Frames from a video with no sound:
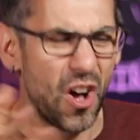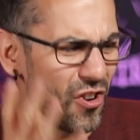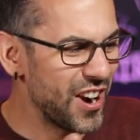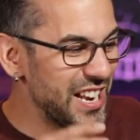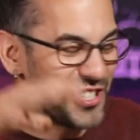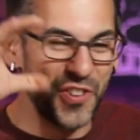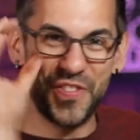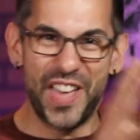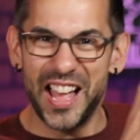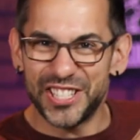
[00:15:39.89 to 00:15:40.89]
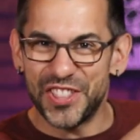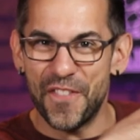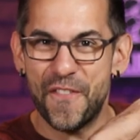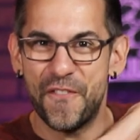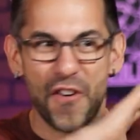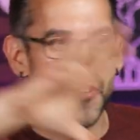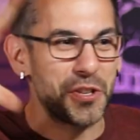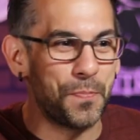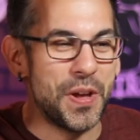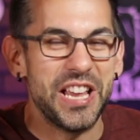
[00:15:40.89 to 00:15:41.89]
All right, so that's the
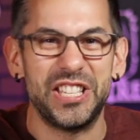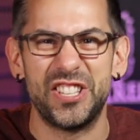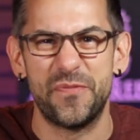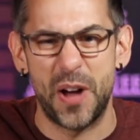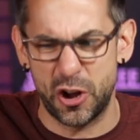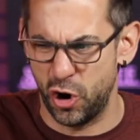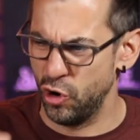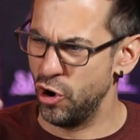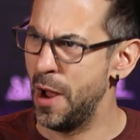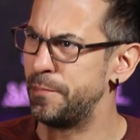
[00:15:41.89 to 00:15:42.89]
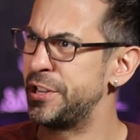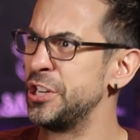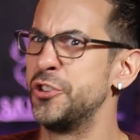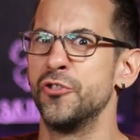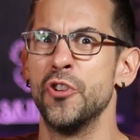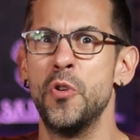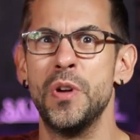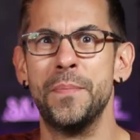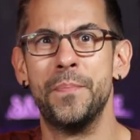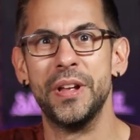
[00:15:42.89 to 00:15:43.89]
first piece of my Corrupted
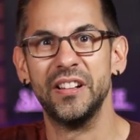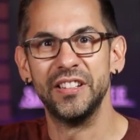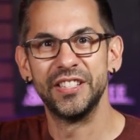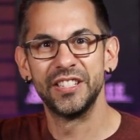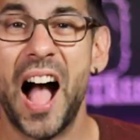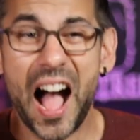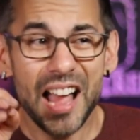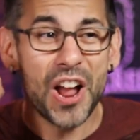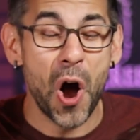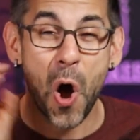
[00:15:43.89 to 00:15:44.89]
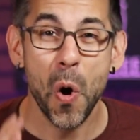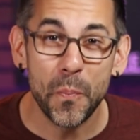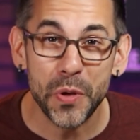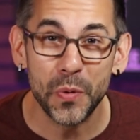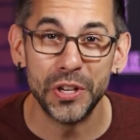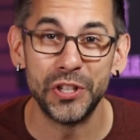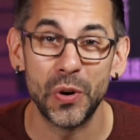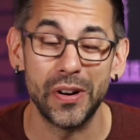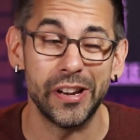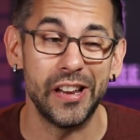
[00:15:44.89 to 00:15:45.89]
Druid build. I hope you
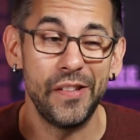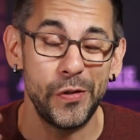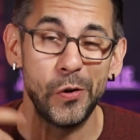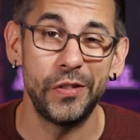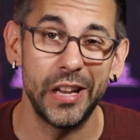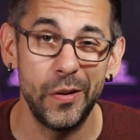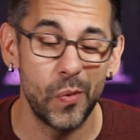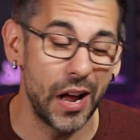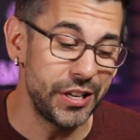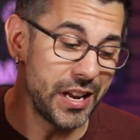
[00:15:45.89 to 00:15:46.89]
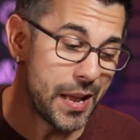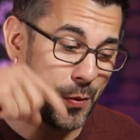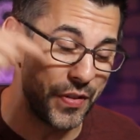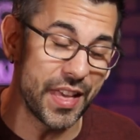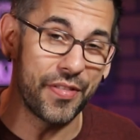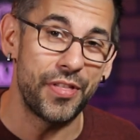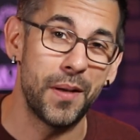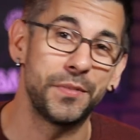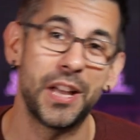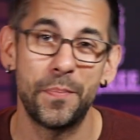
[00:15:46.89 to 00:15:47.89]
enjoyed it. If you did, why don't you hit me with that
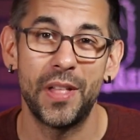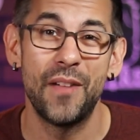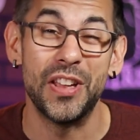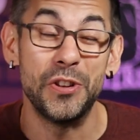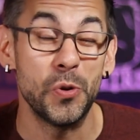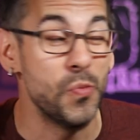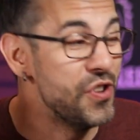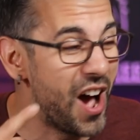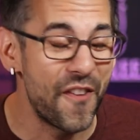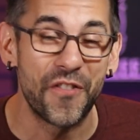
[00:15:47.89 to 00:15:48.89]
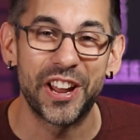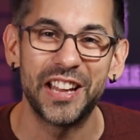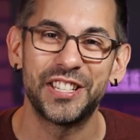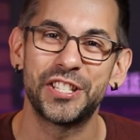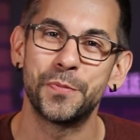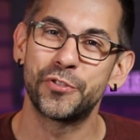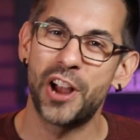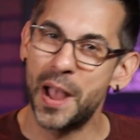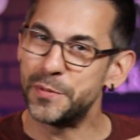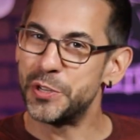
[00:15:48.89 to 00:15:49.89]
thumbs up, love, and do not forget to
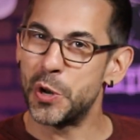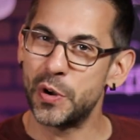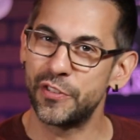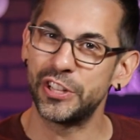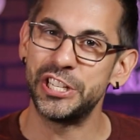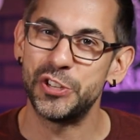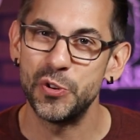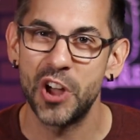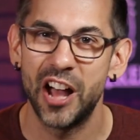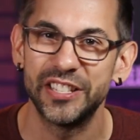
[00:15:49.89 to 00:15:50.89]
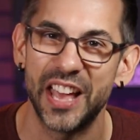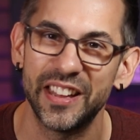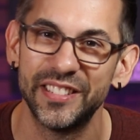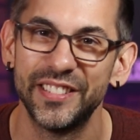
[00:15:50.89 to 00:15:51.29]
subscribe so you know when I release new content.